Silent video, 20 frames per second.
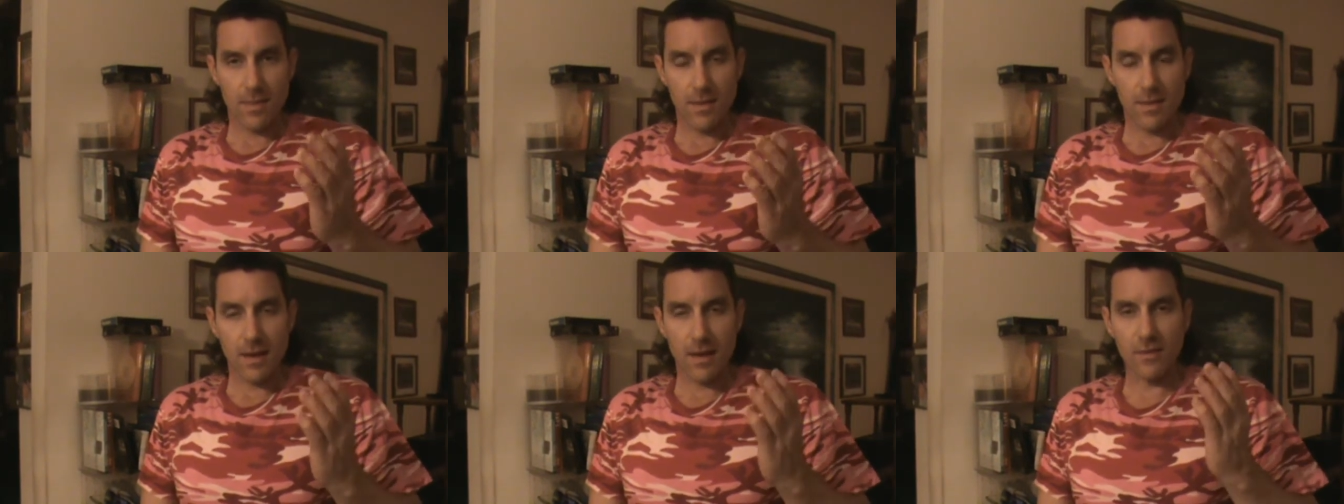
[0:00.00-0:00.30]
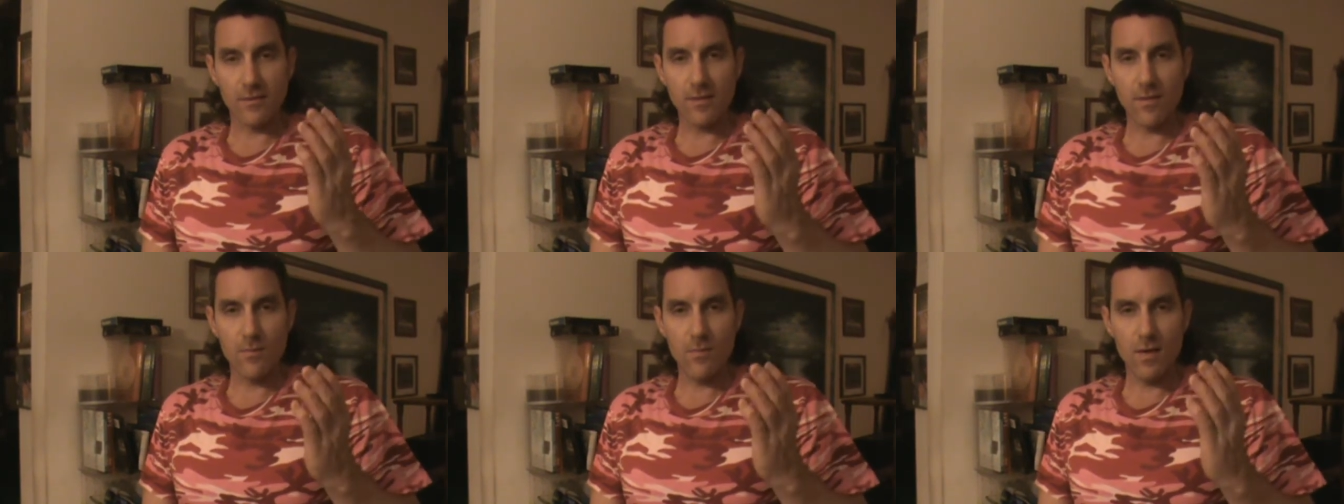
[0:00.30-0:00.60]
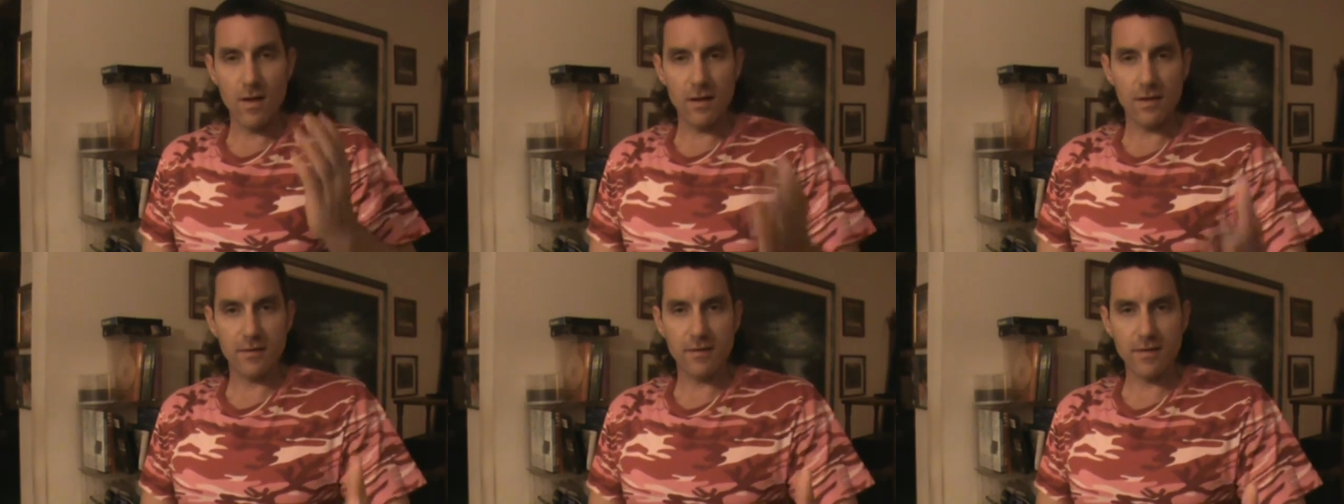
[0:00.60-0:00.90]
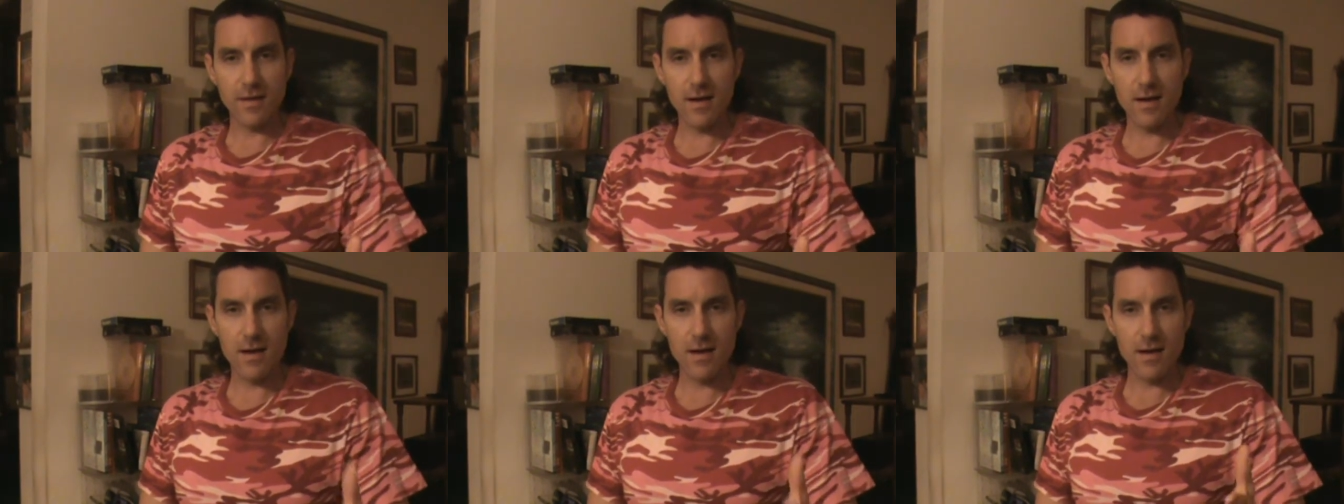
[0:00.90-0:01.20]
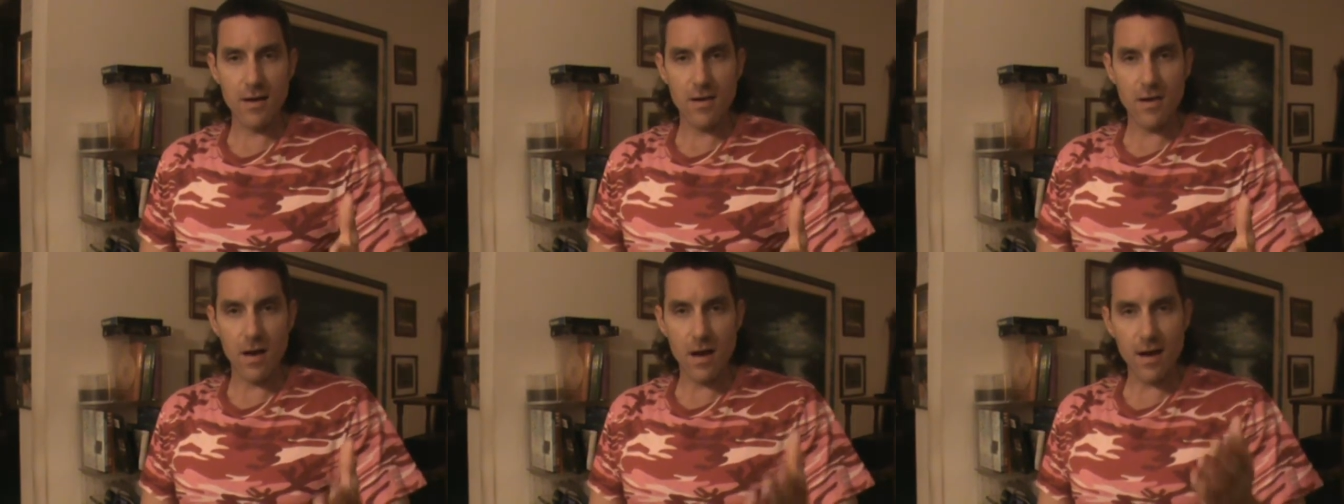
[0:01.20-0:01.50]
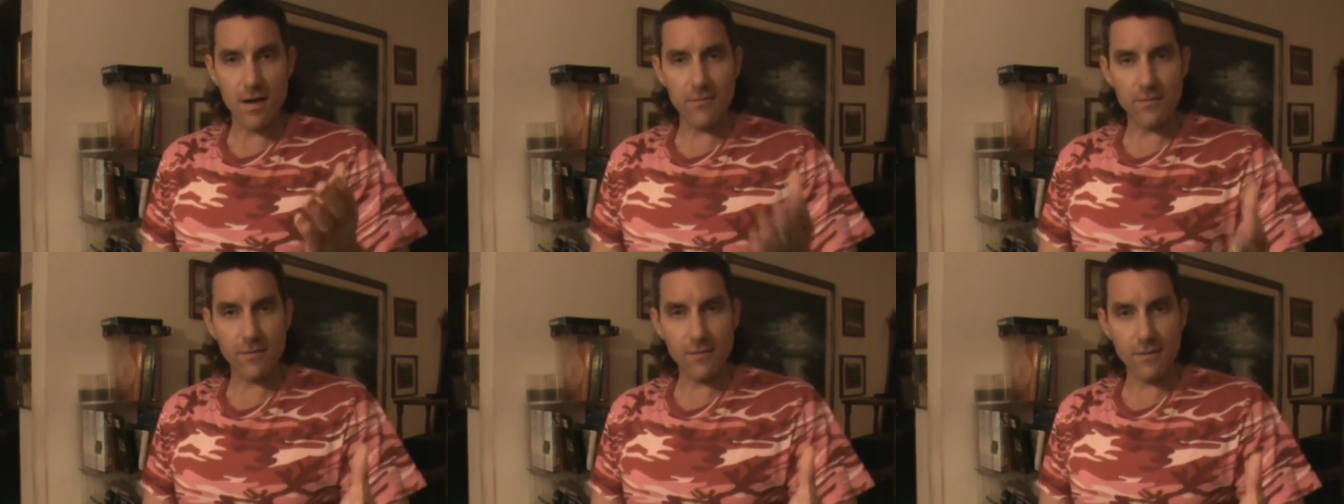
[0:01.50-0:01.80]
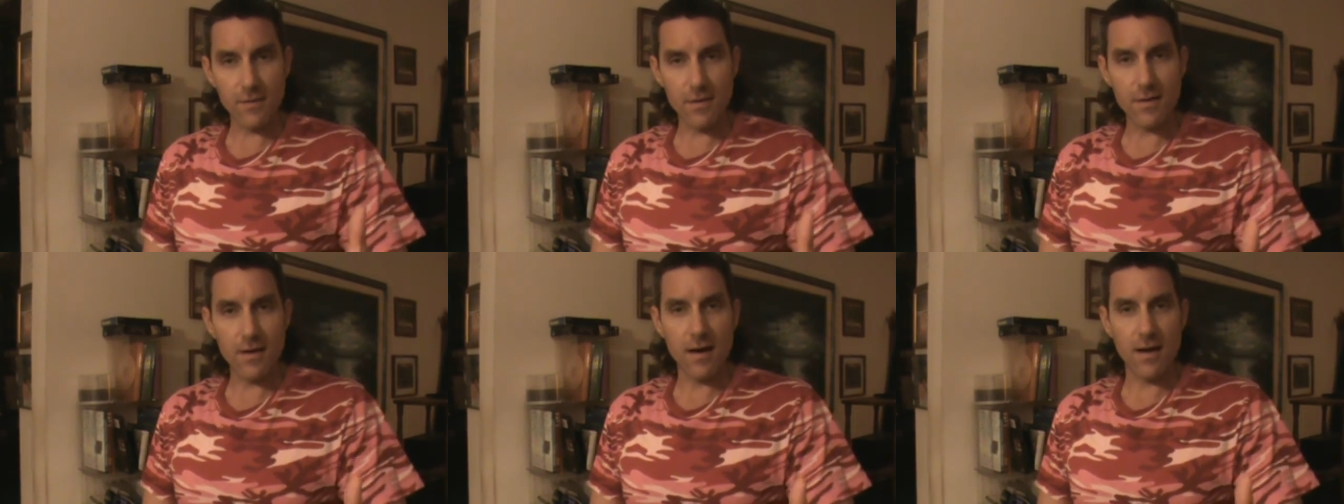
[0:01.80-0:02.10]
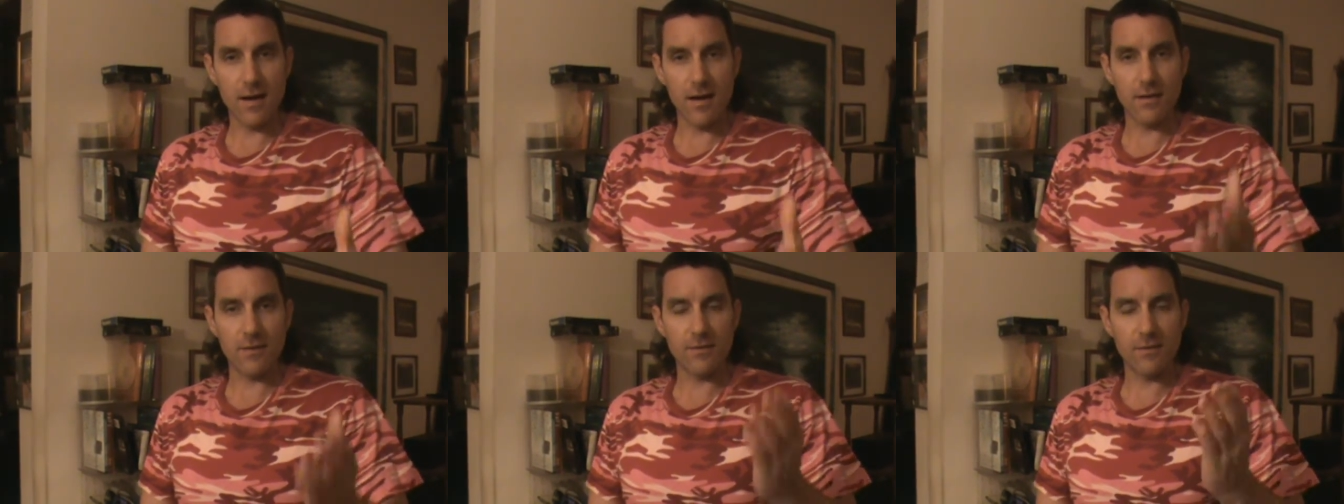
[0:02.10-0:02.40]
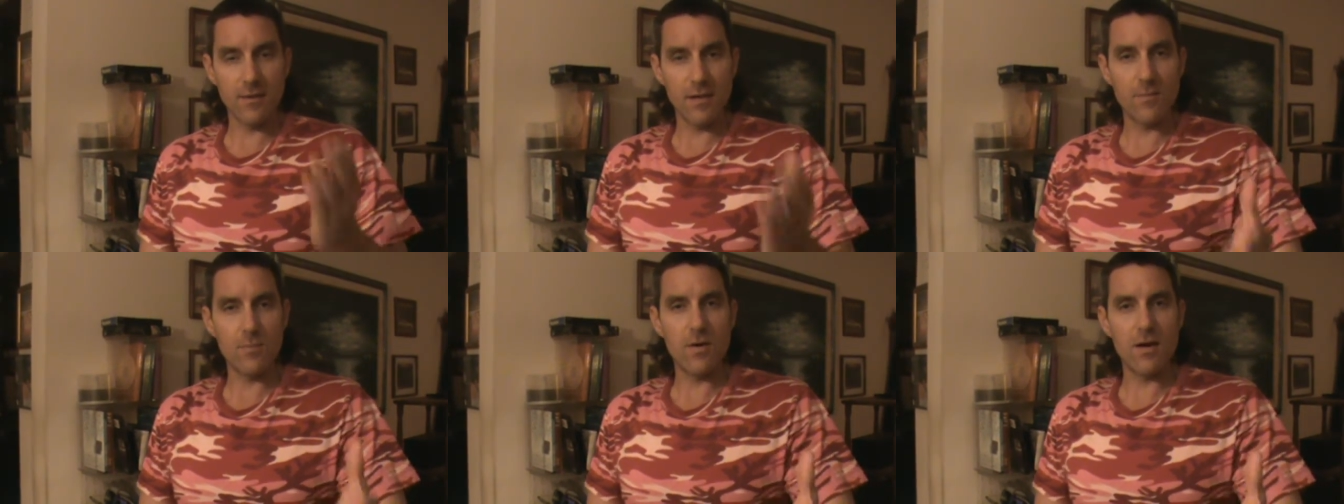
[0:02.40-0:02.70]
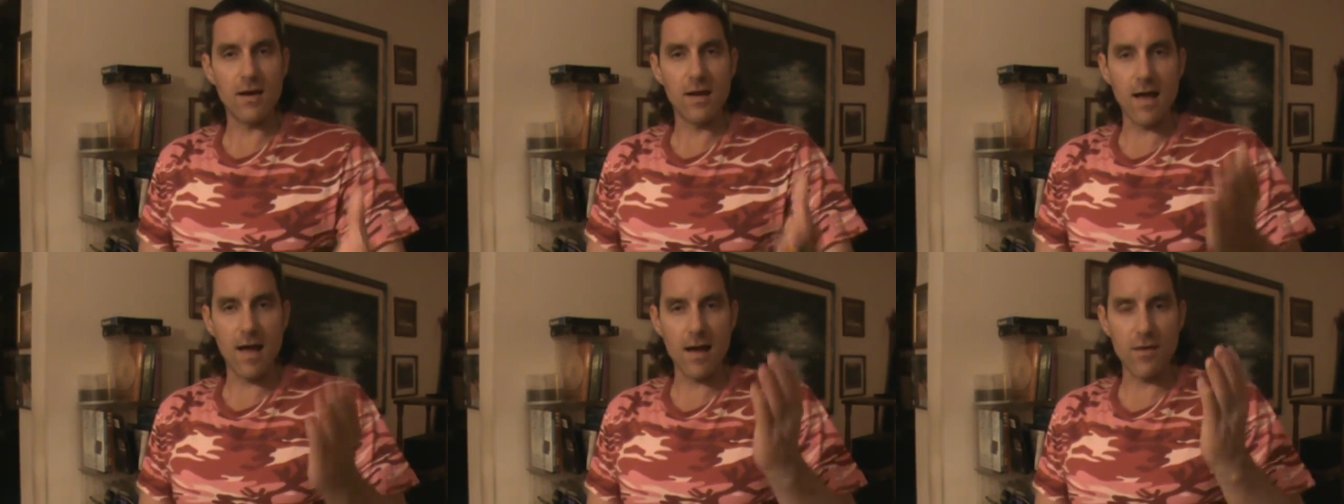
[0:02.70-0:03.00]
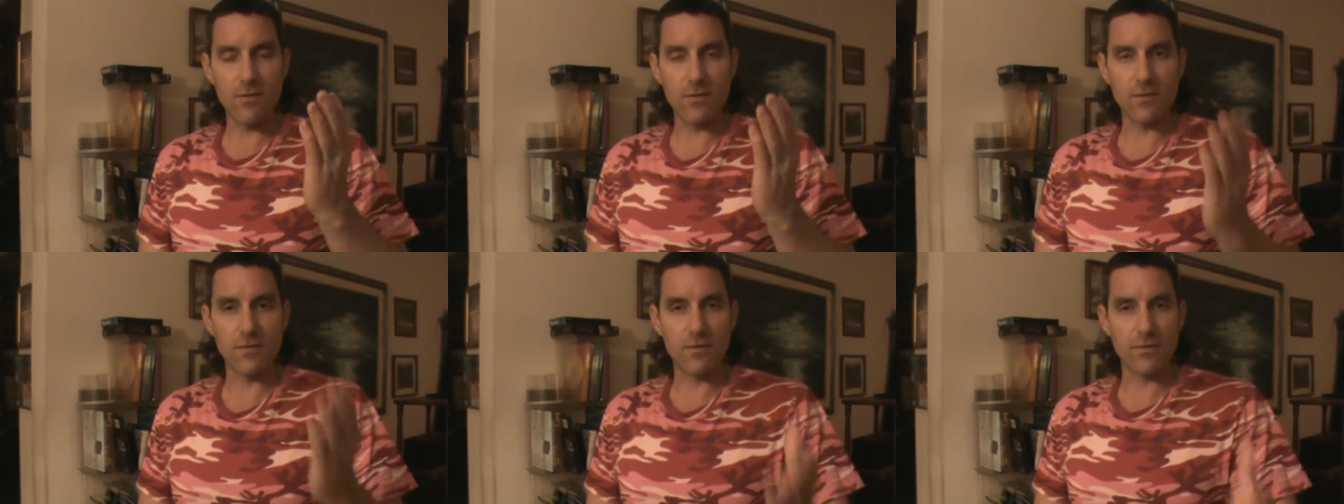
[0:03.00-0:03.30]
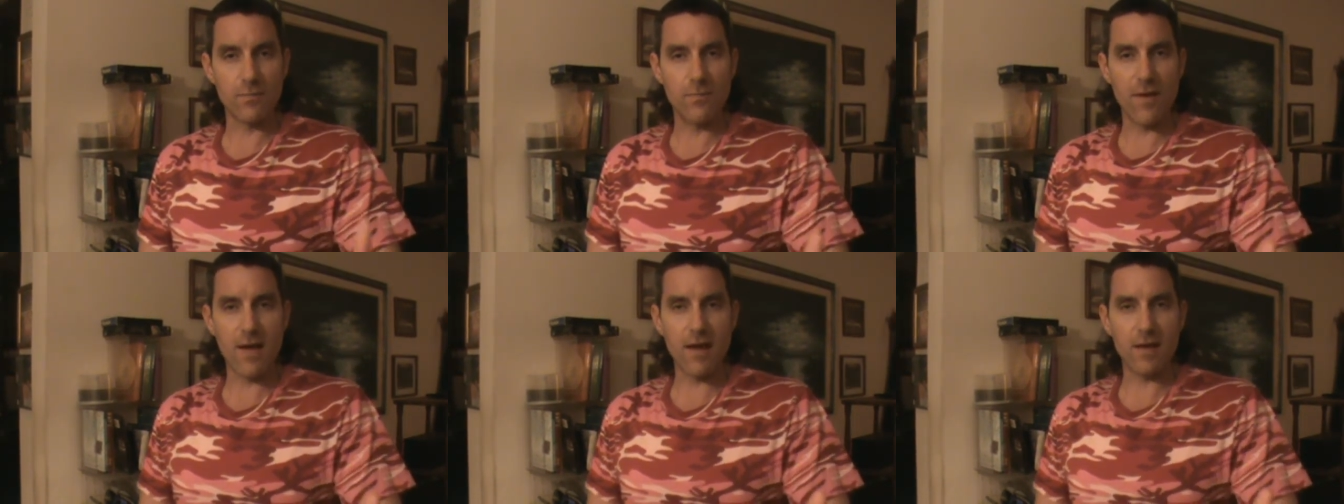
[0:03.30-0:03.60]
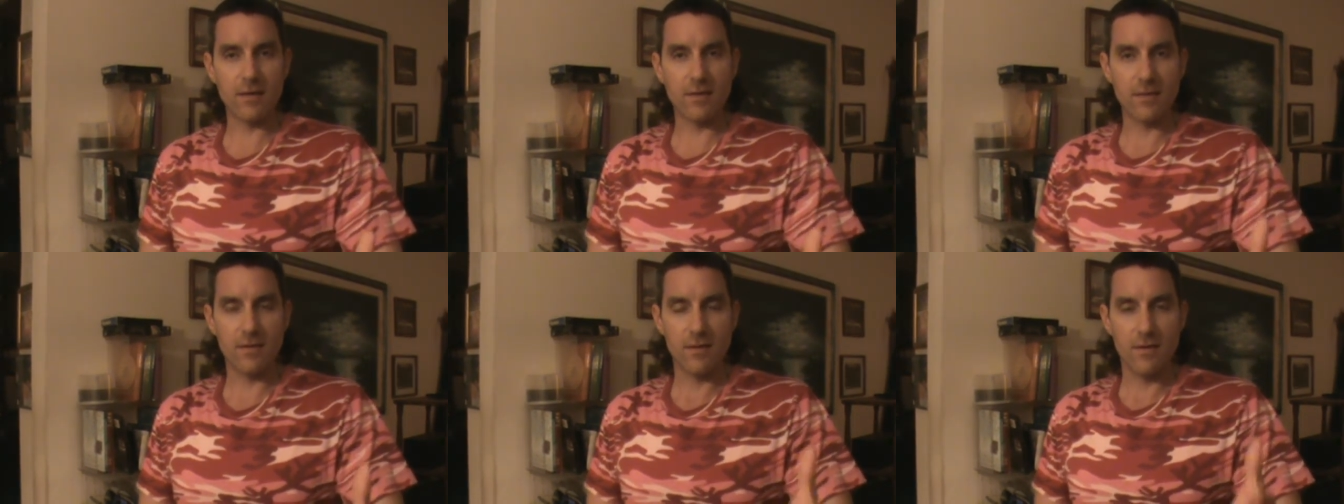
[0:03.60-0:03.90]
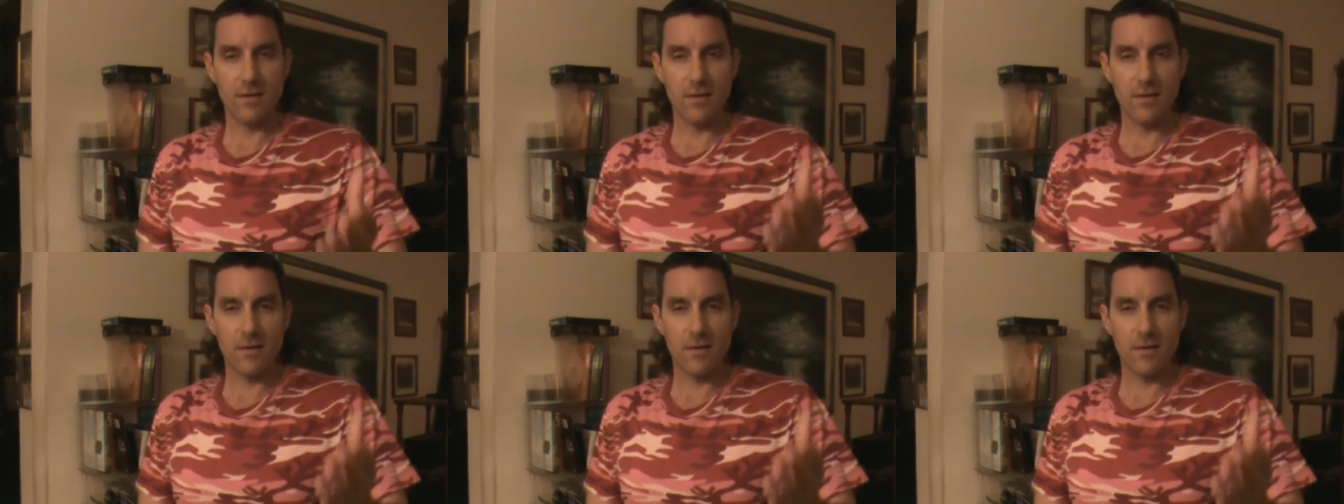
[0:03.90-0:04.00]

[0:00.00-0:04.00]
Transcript: he's a military officer and is somebody I respect